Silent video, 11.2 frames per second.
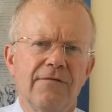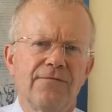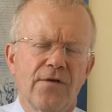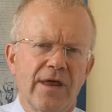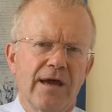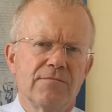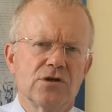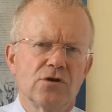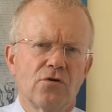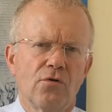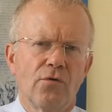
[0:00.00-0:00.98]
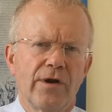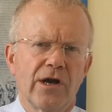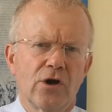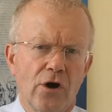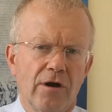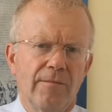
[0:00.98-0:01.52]
for them to grow their
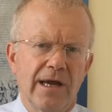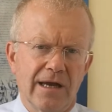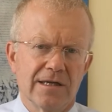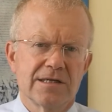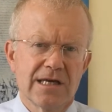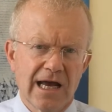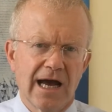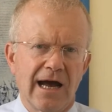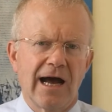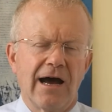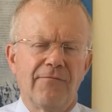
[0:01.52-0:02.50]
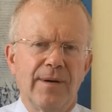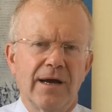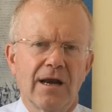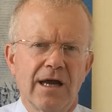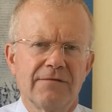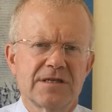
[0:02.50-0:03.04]
economy and have
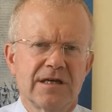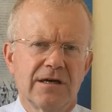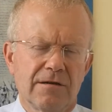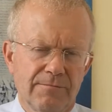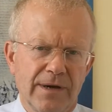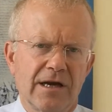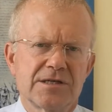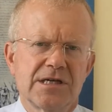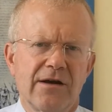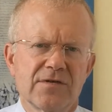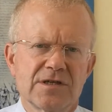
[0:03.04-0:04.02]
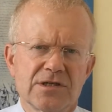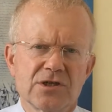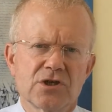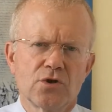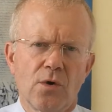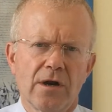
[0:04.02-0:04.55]
better lifestyle, better services, and
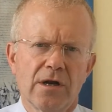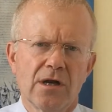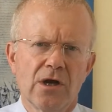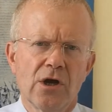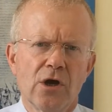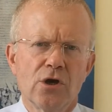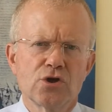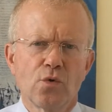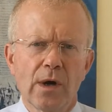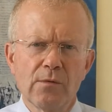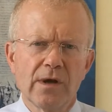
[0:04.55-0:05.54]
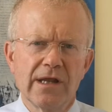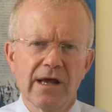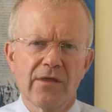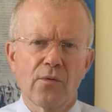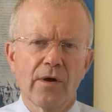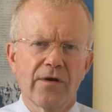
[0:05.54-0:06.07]
so on. So one way or the
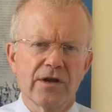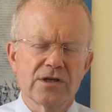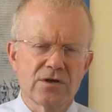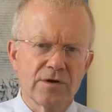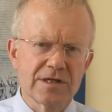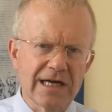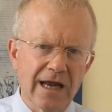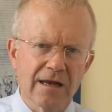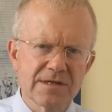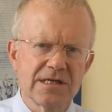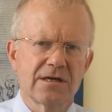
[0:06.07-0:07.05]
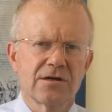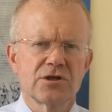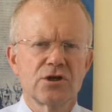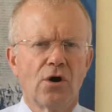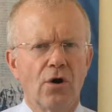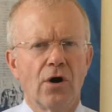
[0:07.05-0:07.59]
other, whether it's through asylum
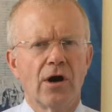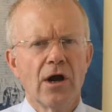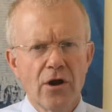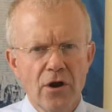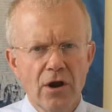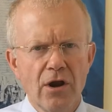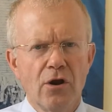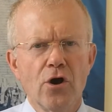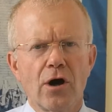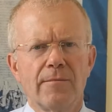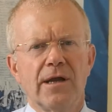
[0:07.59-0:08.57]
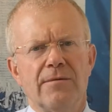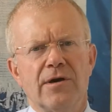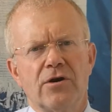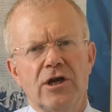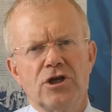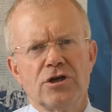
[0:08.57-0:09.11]
seekers or normal
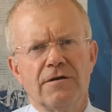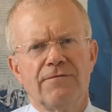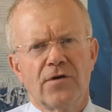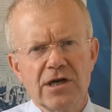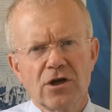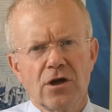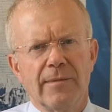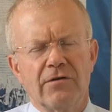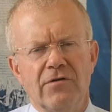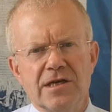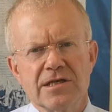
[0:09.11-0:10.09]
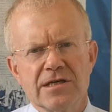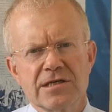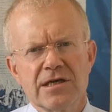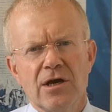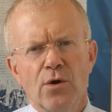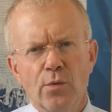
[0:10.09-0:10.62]
immigration for economic reasons,
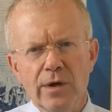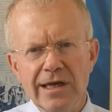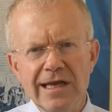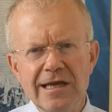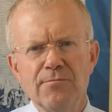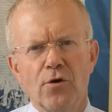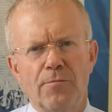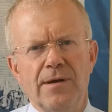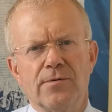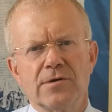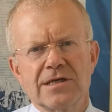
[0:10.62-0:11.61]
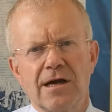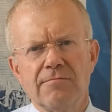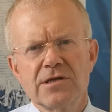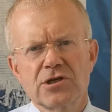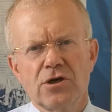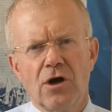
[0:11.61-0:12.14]
we need more people to come
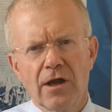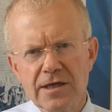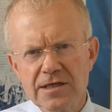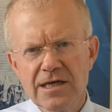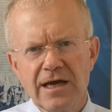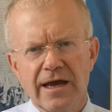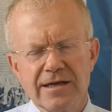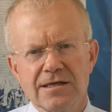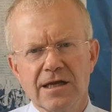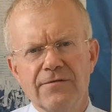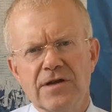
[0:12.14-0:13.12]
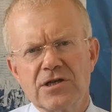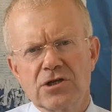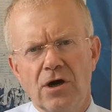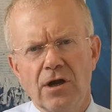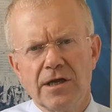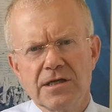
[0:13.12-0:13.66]
to Scotland and to live in
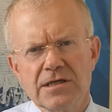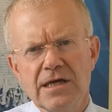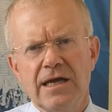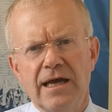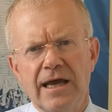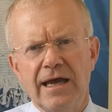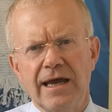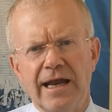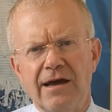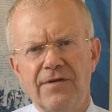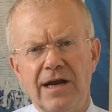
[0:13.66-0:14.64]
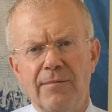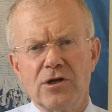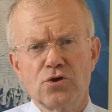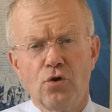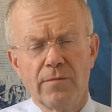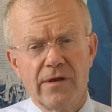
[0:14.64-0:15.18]
Scotland, and I very much
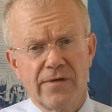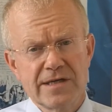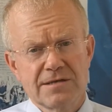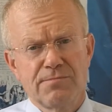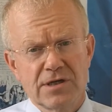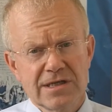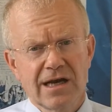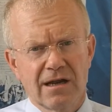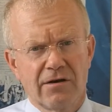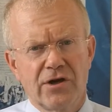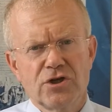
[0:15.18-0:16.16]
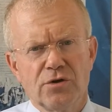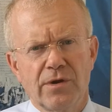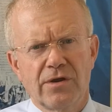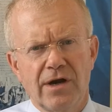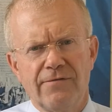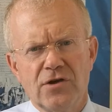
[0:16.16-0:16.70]
hope that this particular issue with
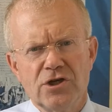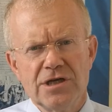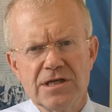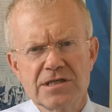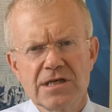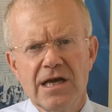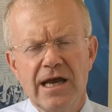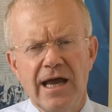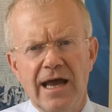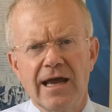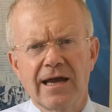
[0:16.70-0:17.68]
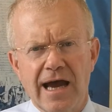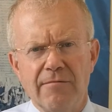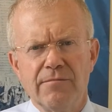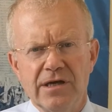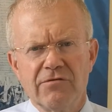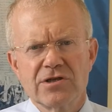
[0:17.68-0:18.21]
the refugees, can
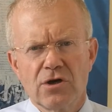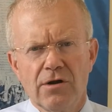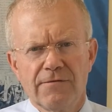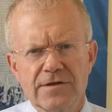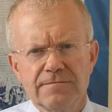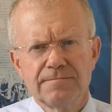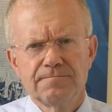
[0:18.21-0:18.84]
be resolved.